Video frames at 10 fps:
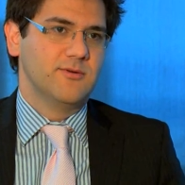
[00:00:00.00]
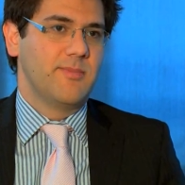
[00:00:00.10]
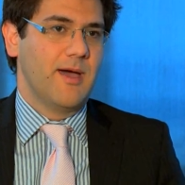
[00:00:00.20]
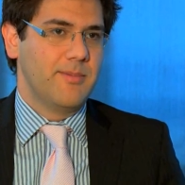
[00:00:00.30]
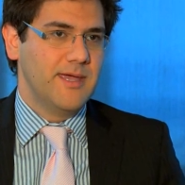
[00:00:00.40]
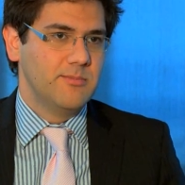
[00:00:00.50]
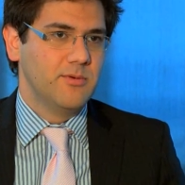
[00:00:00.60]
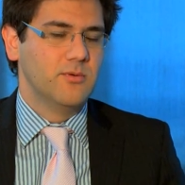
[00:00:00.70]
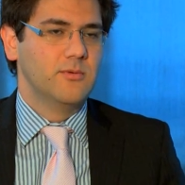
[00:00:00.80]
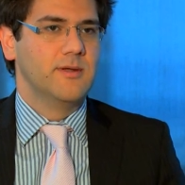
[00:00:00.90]
they're about
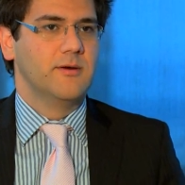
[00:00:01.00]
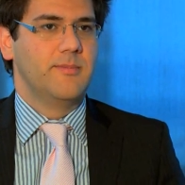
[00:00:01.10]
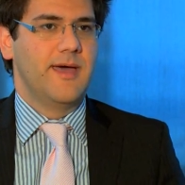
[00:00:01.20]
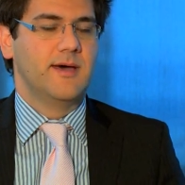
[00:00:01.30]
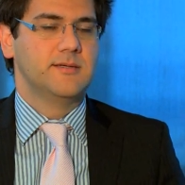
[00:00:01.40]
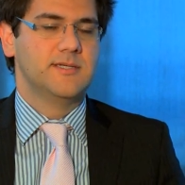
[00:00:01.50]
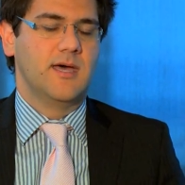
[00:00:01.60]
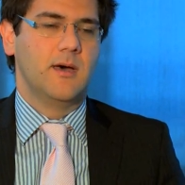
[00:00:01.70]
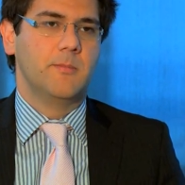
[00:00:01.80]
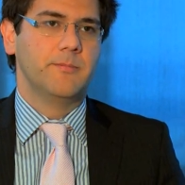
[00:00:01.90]
people, they're about,
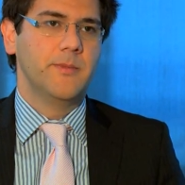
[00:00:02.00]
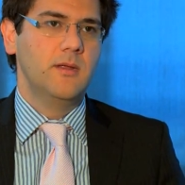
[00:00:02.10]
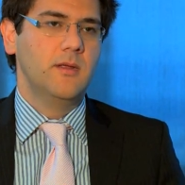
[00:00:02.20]
um,